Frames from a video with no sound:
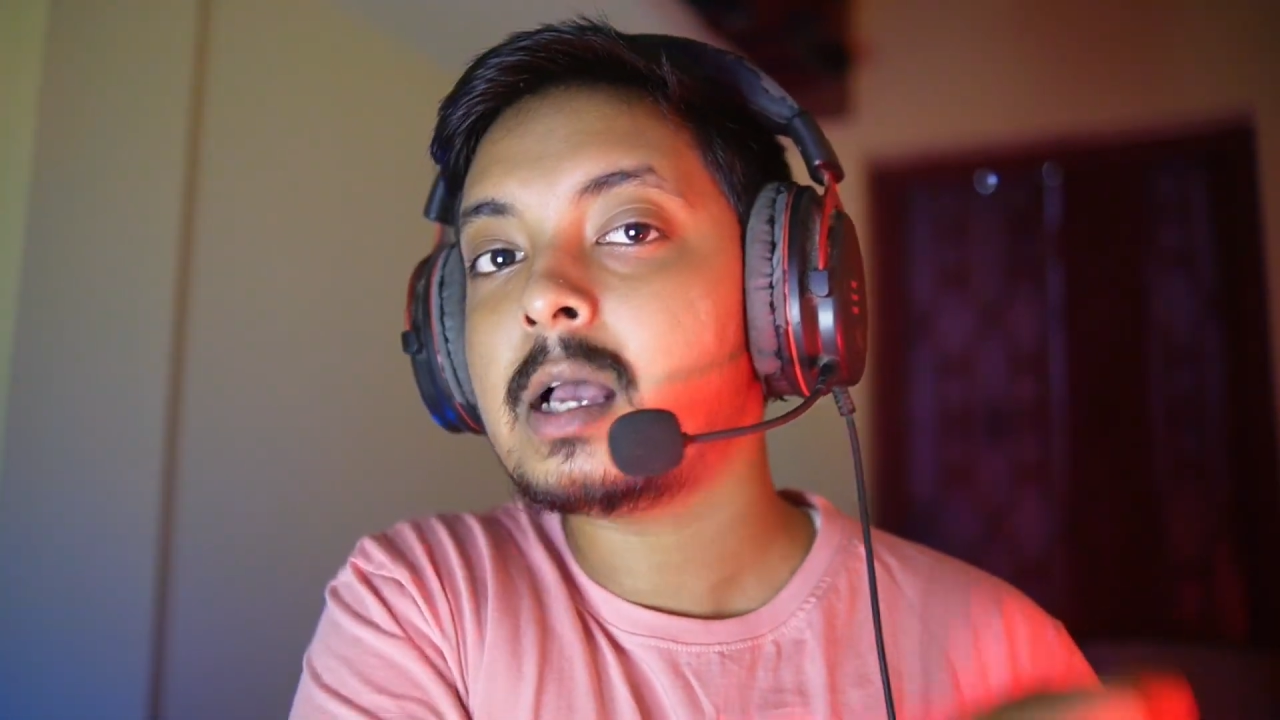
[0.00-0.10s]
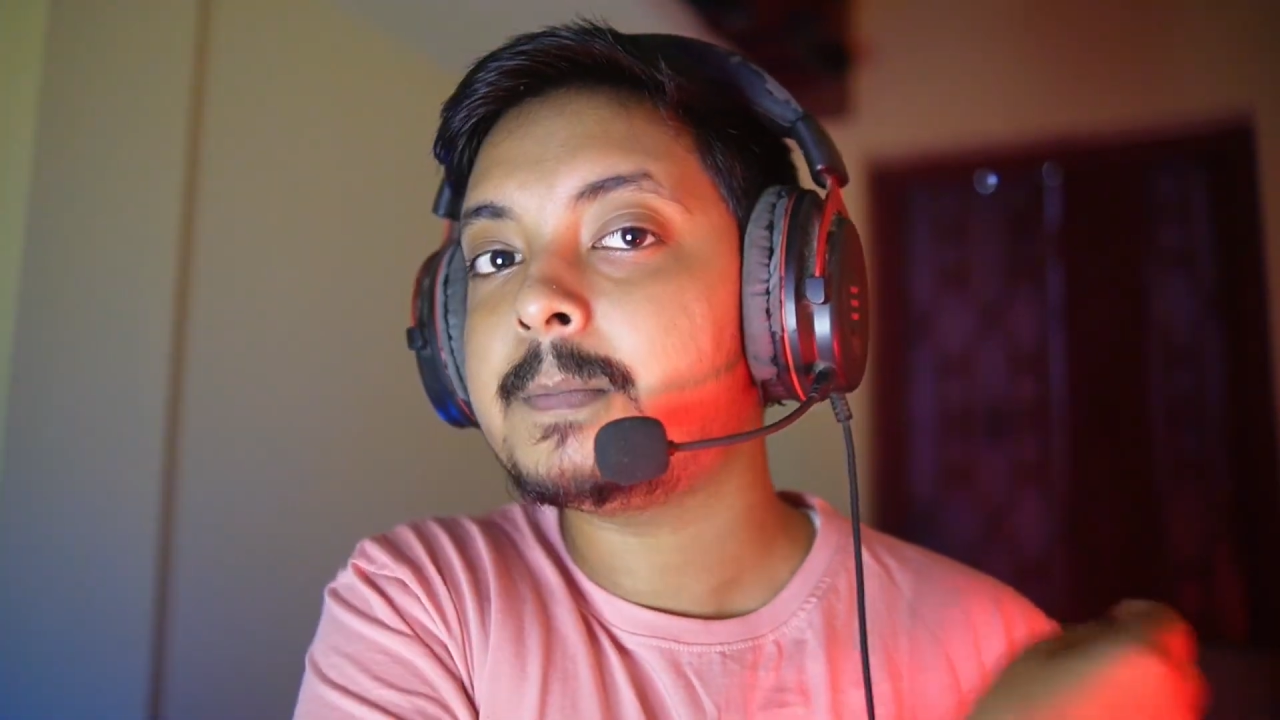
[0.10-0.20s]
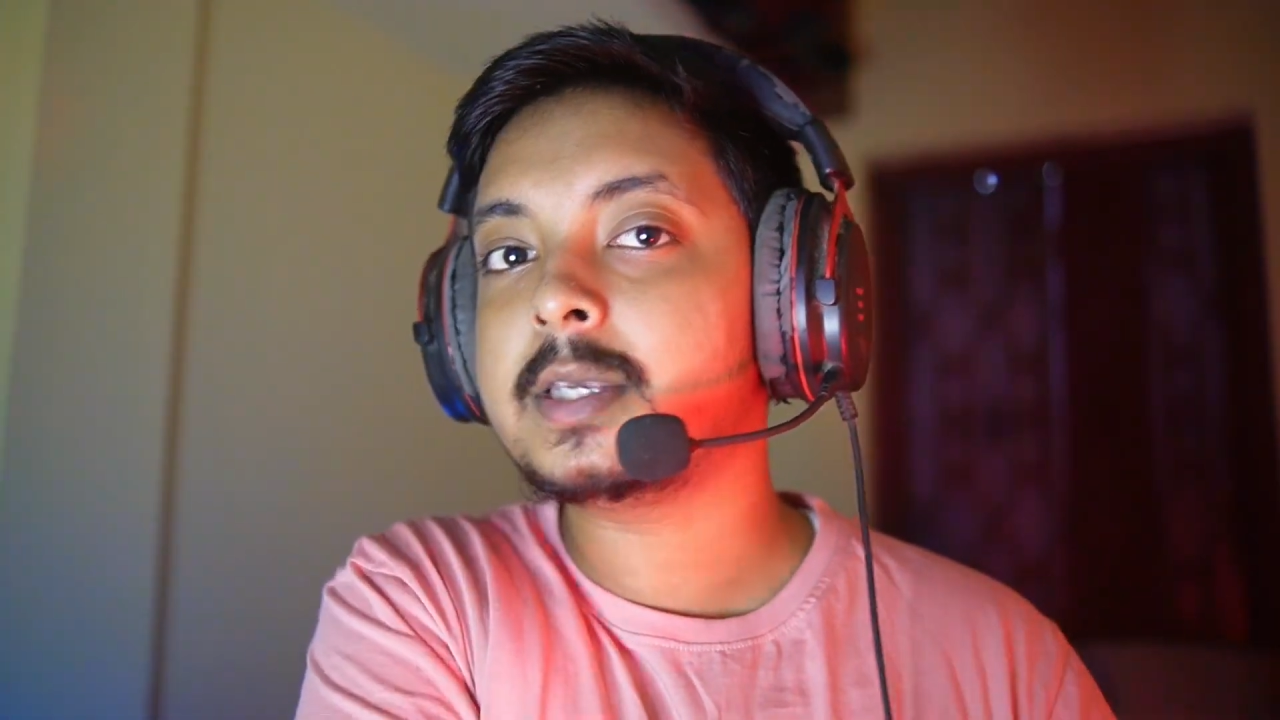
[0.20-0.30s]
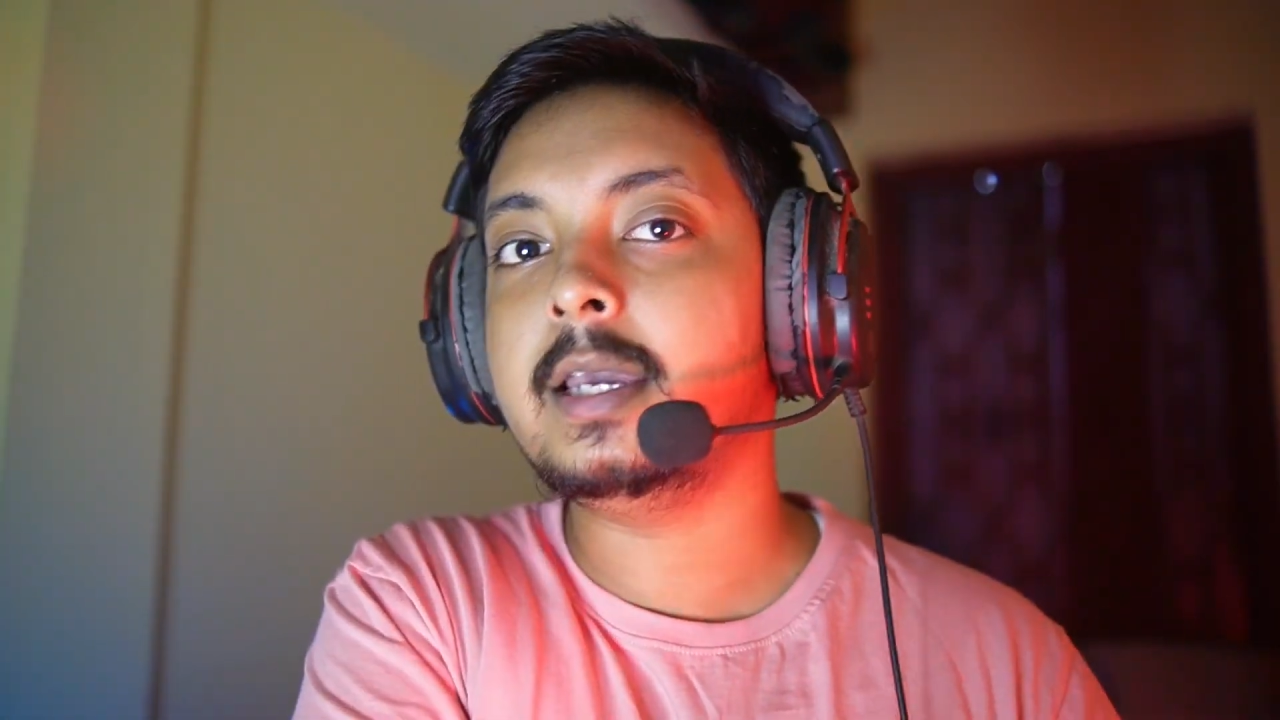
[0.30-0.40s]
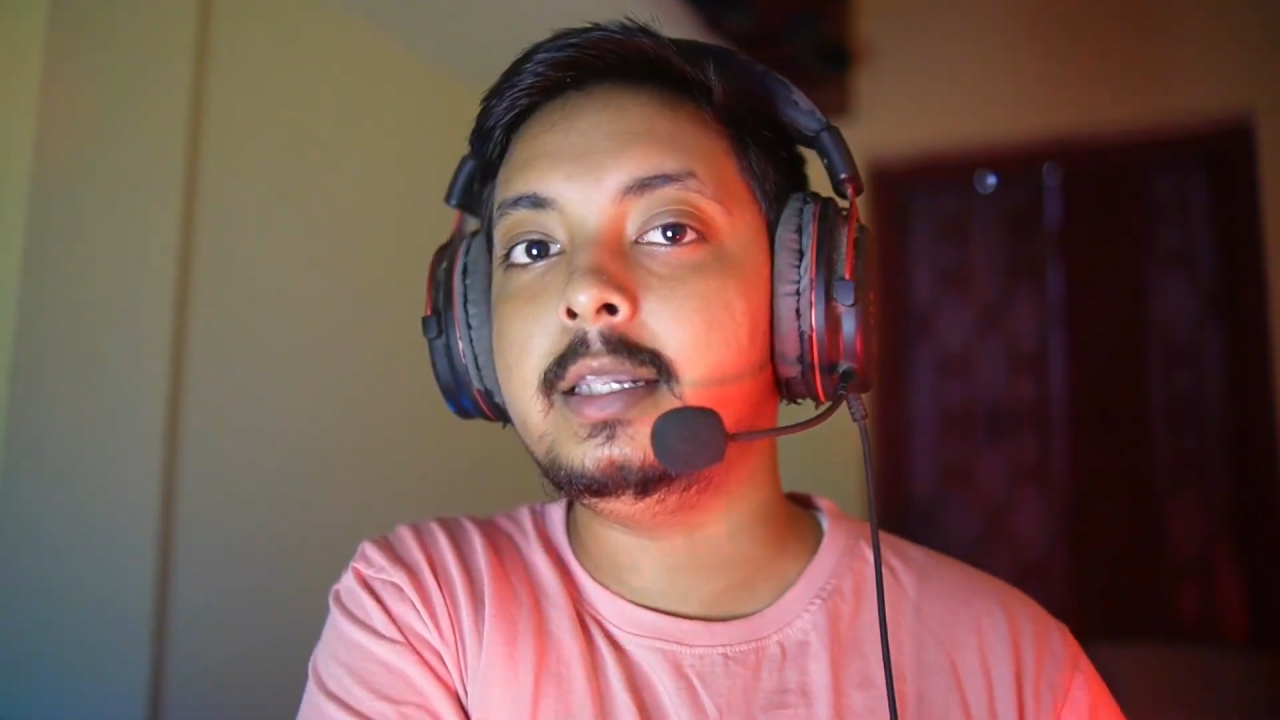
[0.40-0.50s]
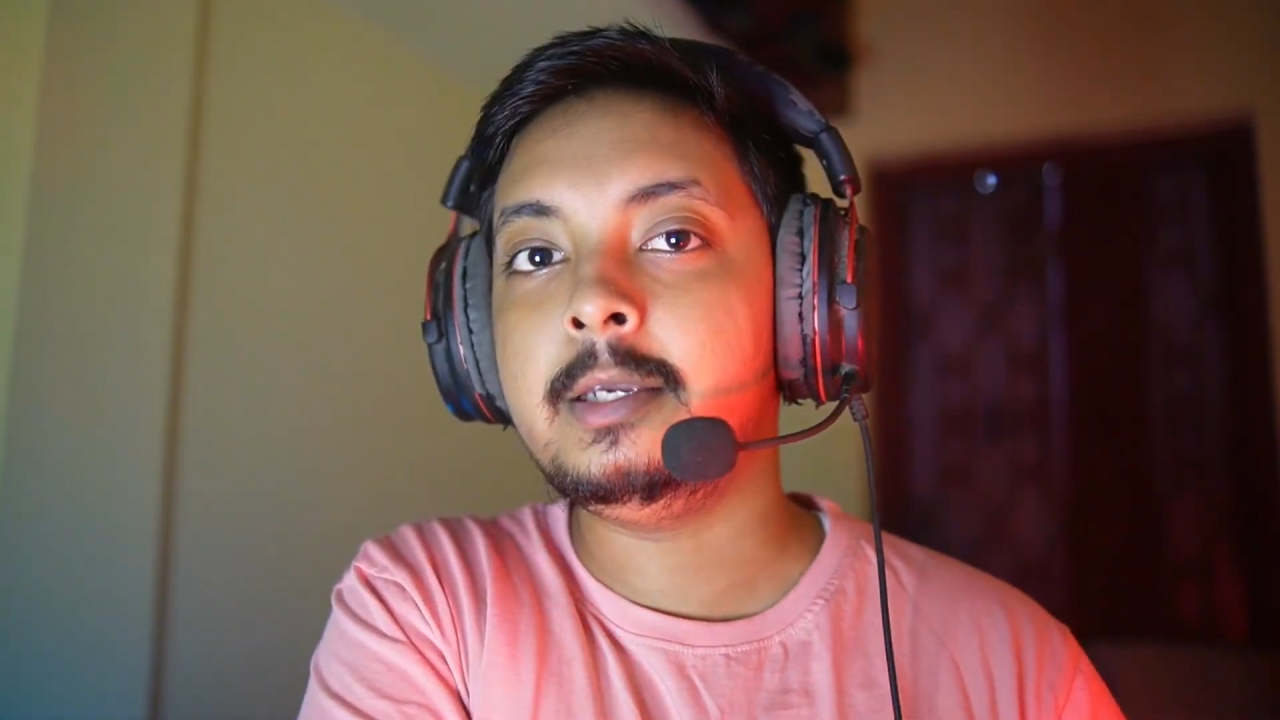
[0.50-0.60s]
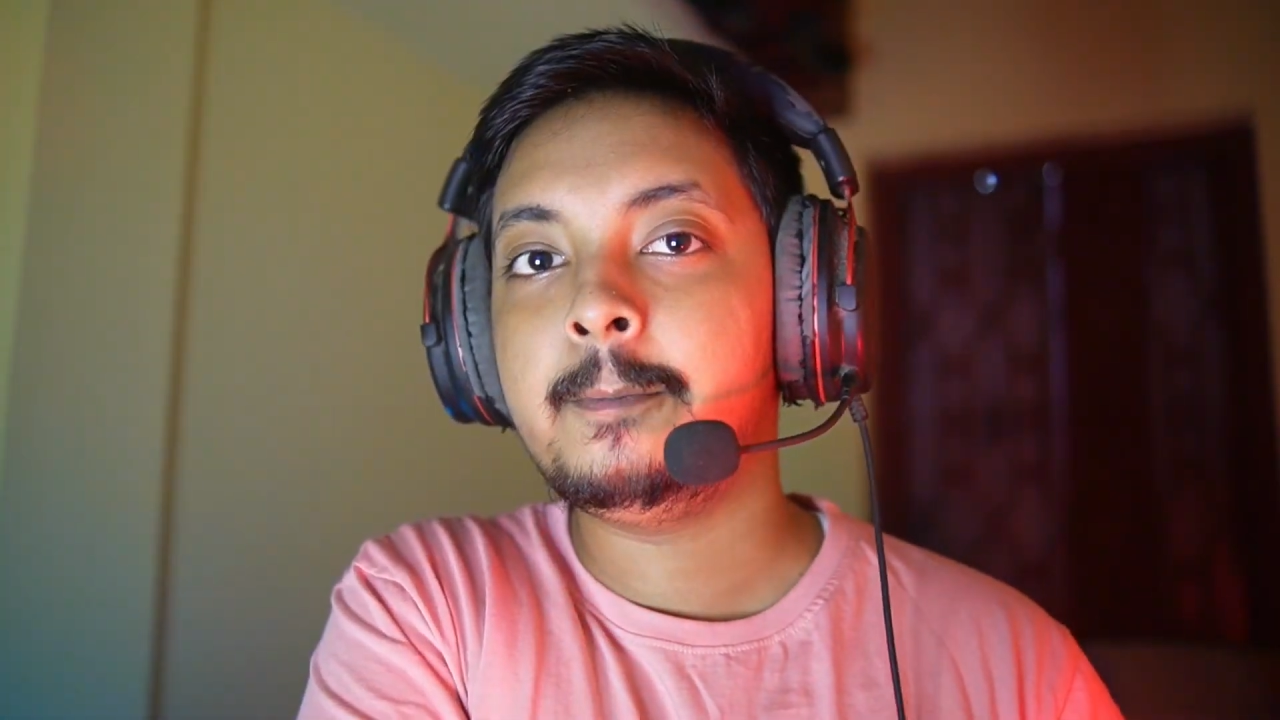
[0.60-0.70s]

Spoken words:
upscaling.